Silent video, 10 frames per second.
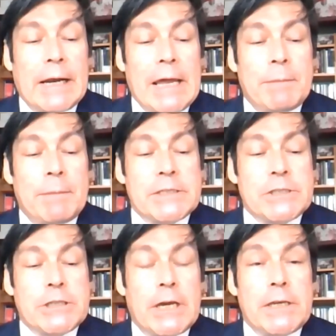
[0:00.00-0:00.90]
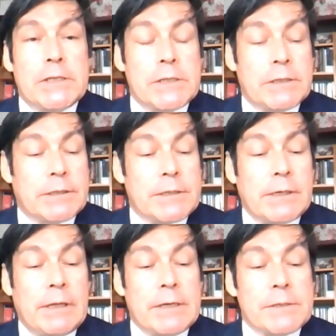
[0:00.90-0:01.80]
climate change
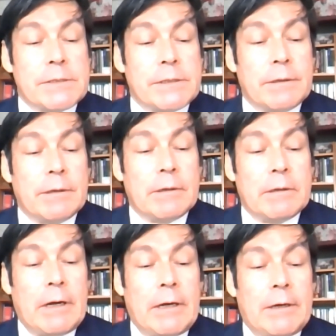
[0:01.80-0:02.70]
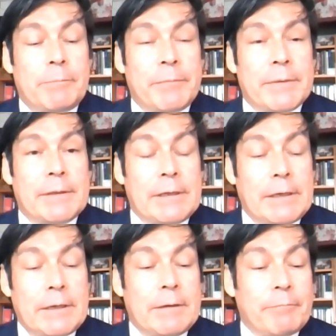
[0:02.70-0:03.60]
resiliency?
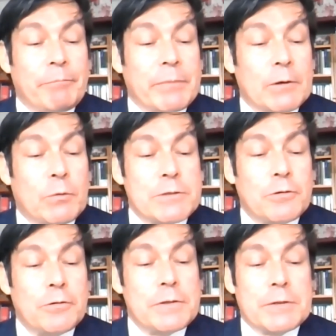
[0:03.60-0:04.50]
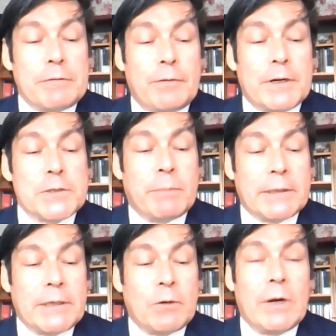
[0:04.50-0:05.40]
The question refers
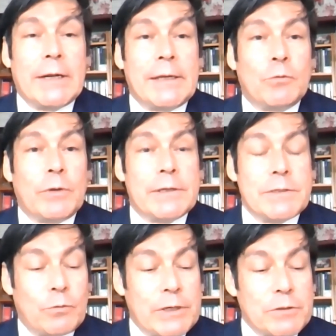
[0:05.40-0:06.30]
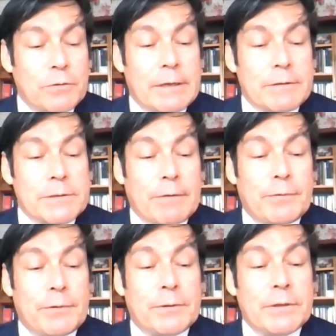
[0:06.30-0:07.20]
particularly to the situation that
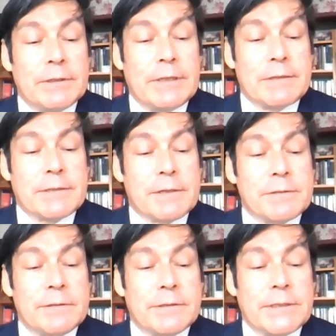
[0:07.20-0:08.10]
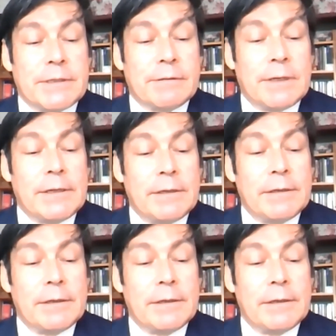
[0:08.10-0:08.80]
suffered Texas recently.